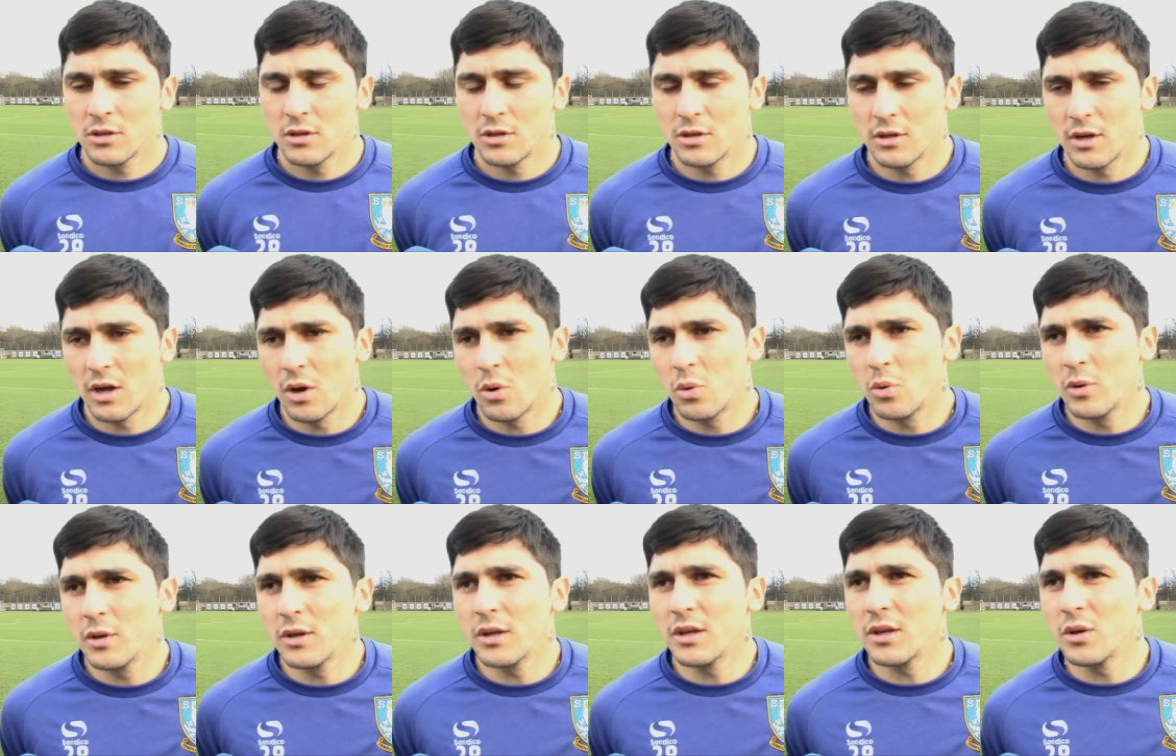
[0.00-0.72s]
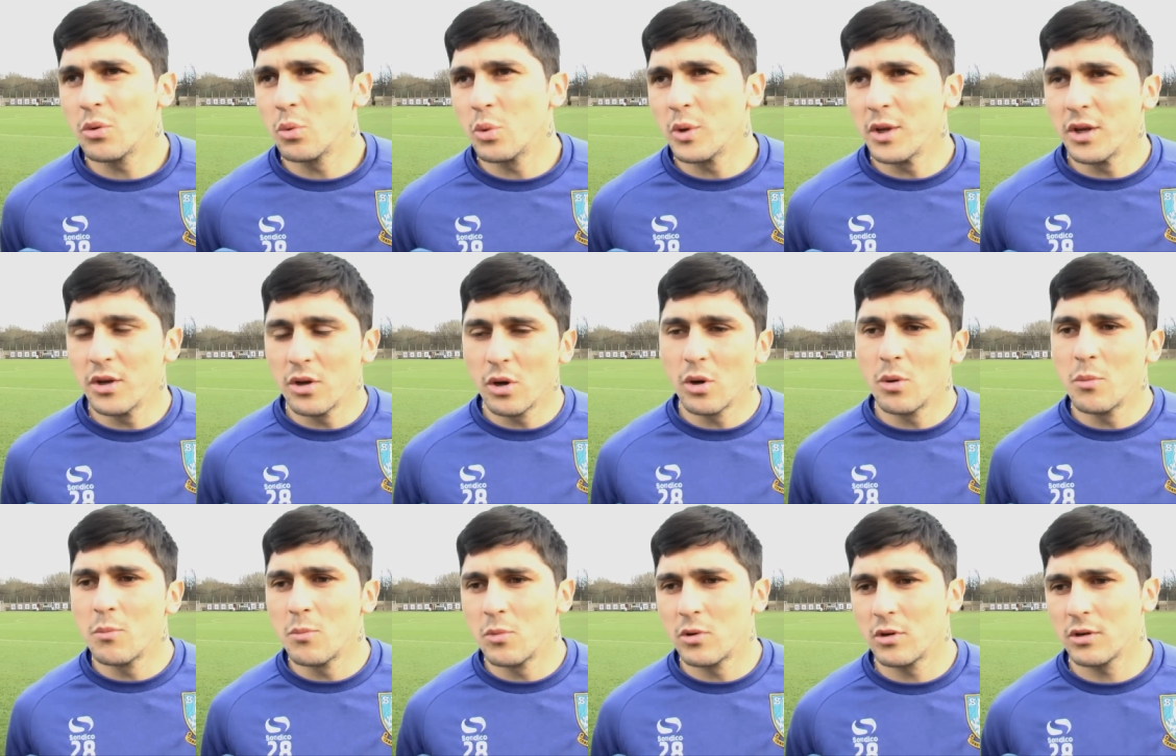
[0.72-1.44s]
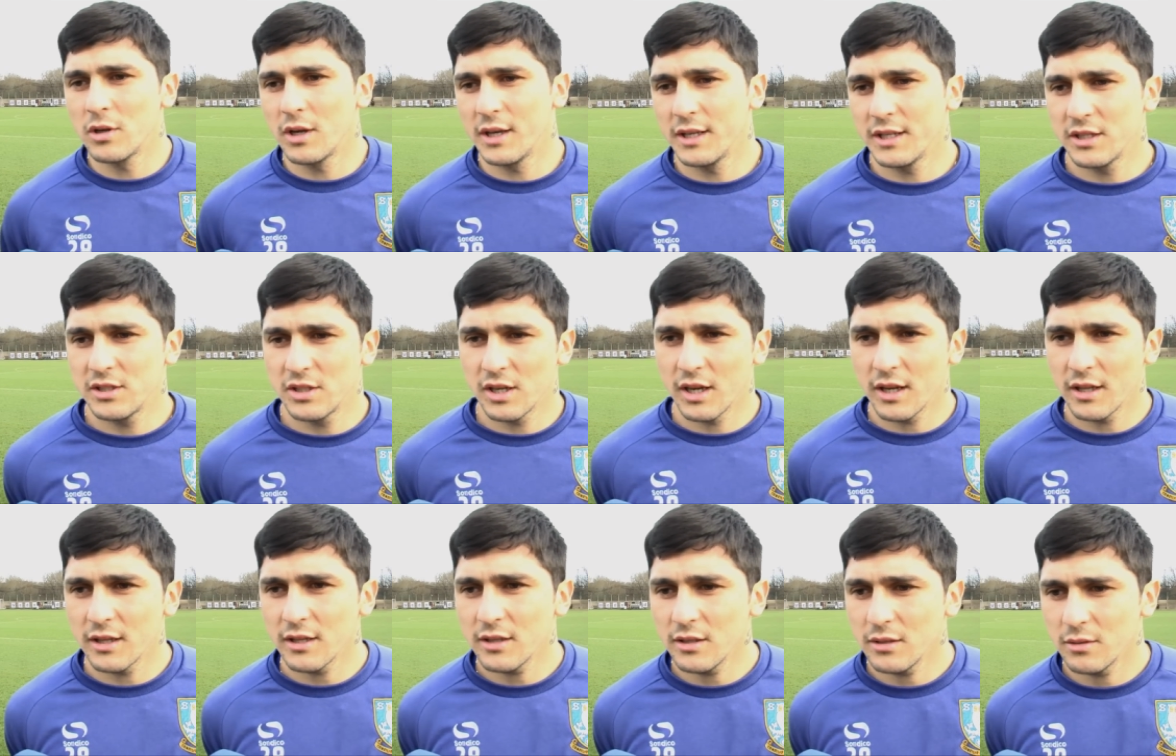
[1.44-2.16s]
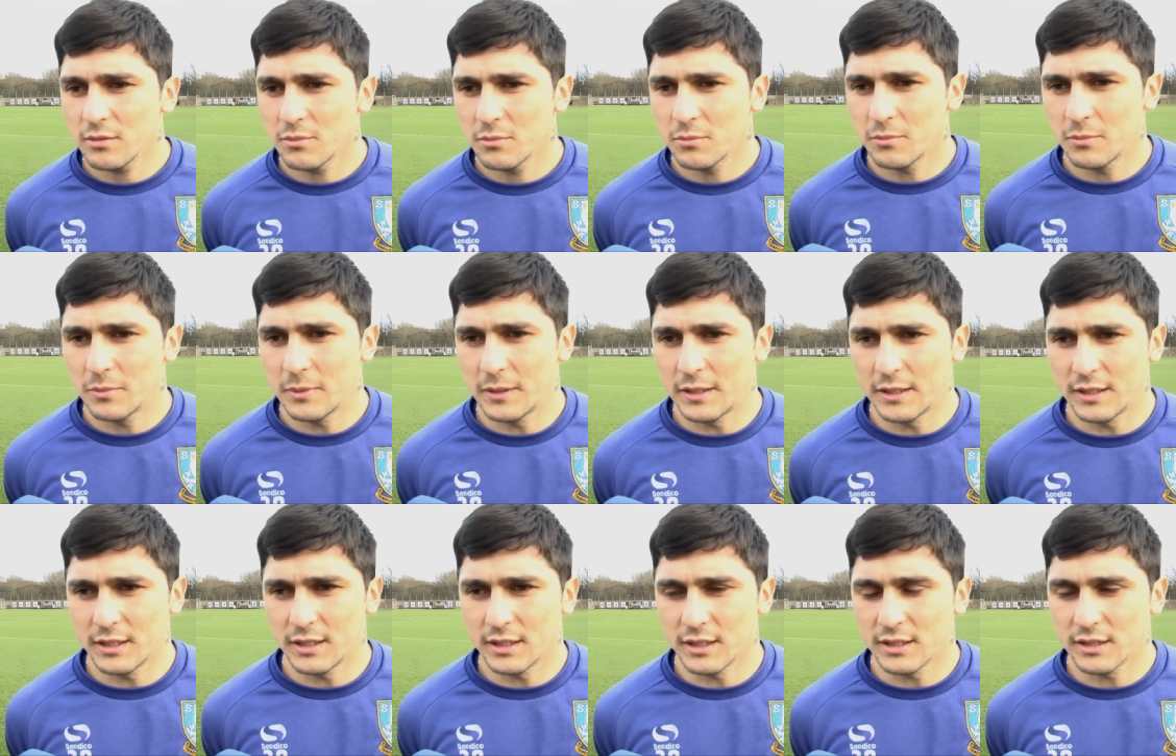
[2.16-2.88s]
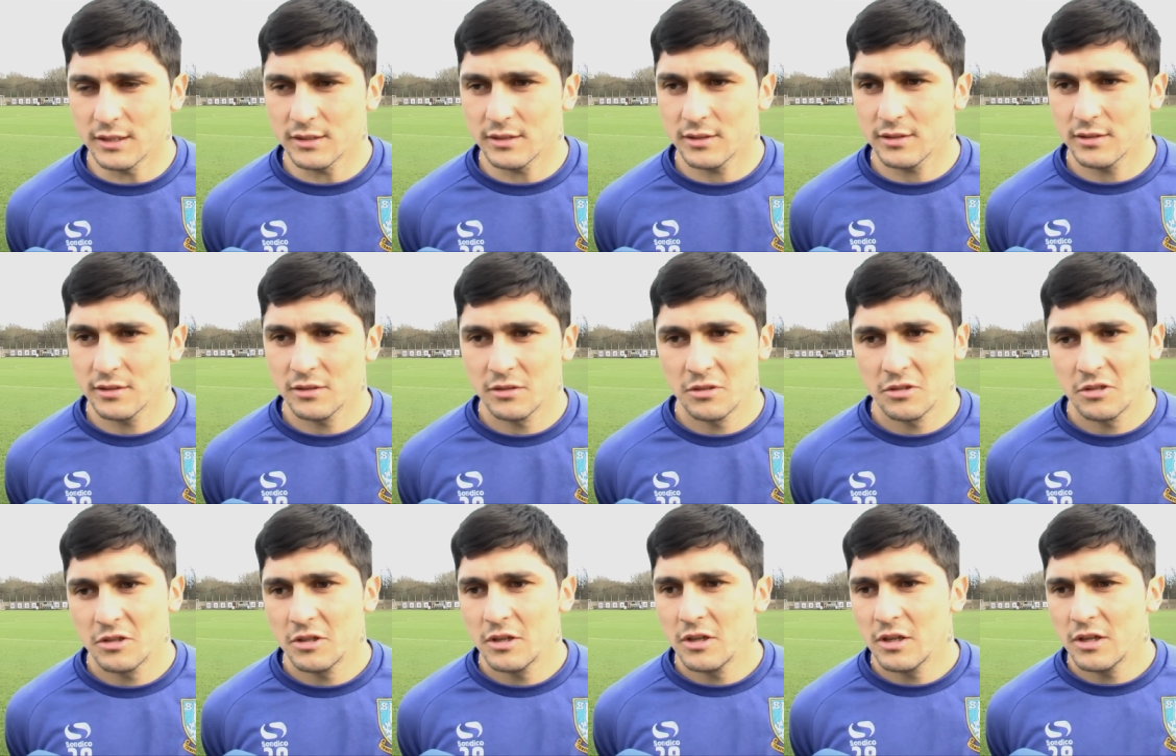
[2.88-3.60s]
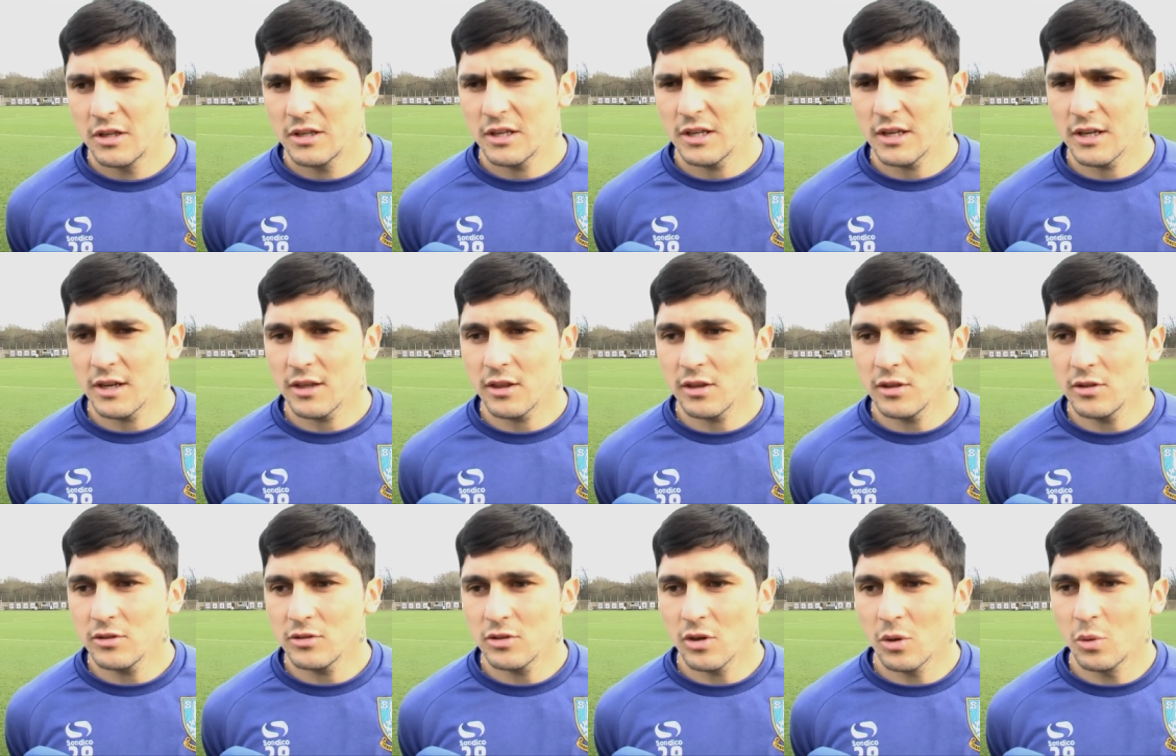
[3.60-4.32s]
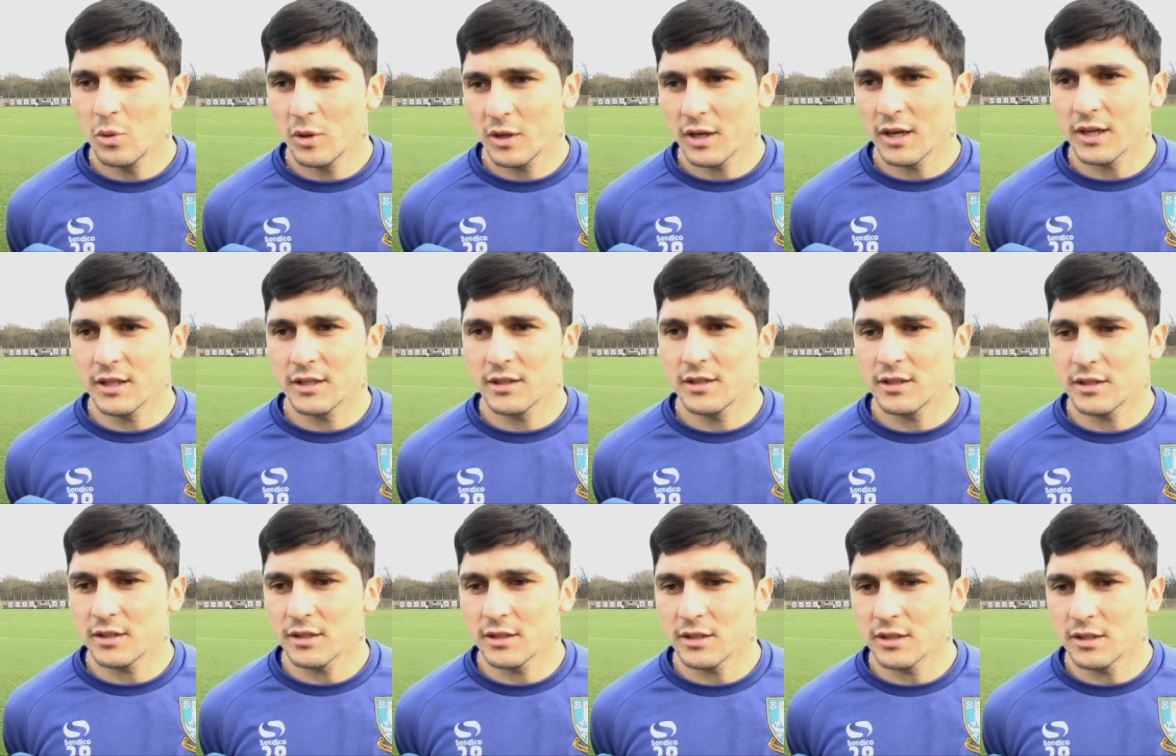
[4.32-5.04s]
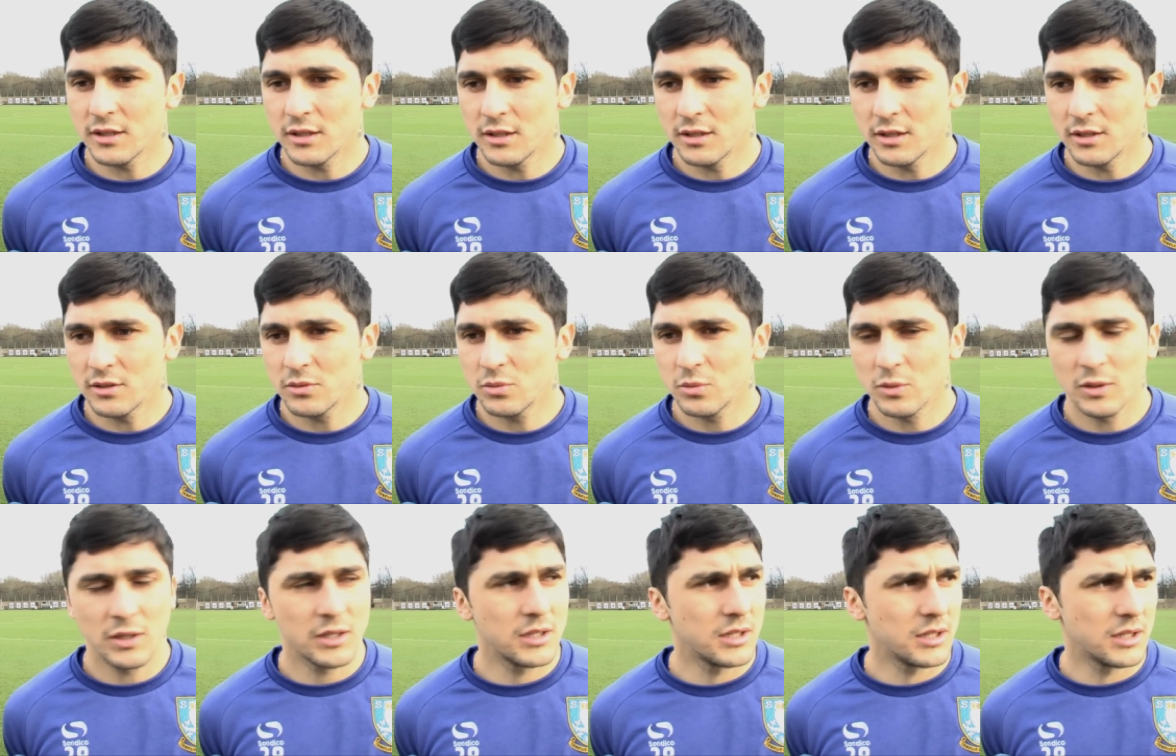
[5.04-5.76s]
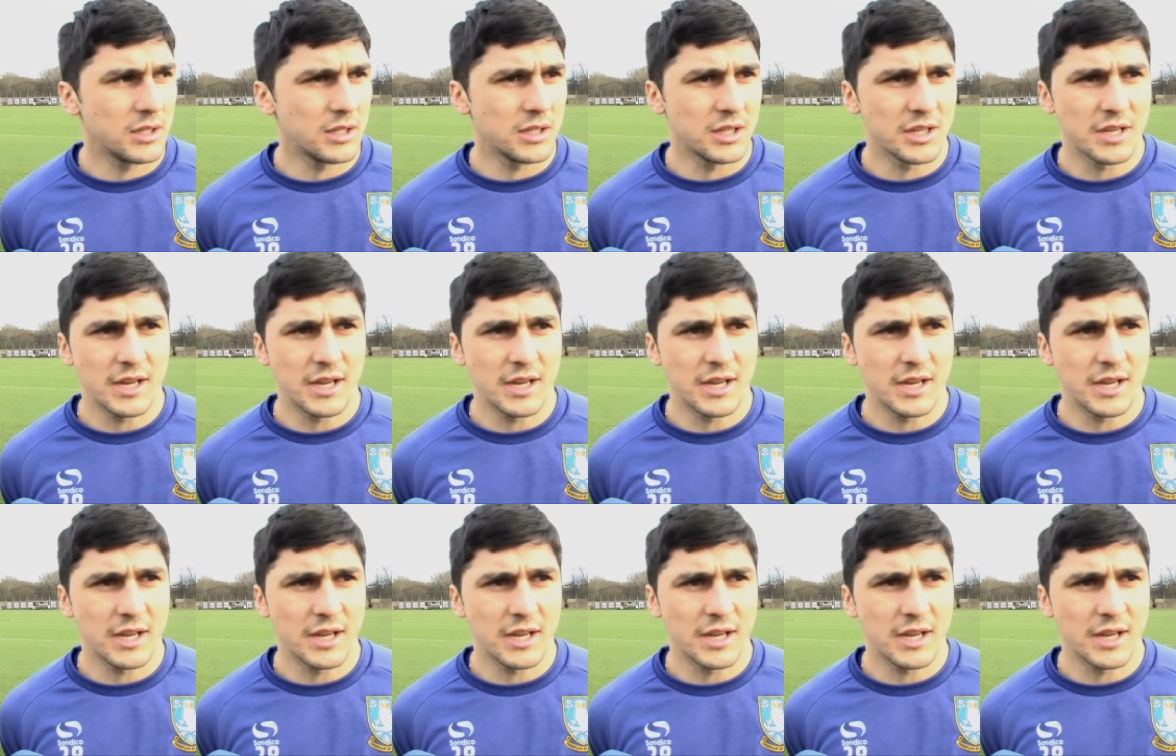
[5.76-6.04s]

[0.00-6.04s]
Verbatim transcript: now we, we know more each other. But yeah, I think so. We had uh, as well uh,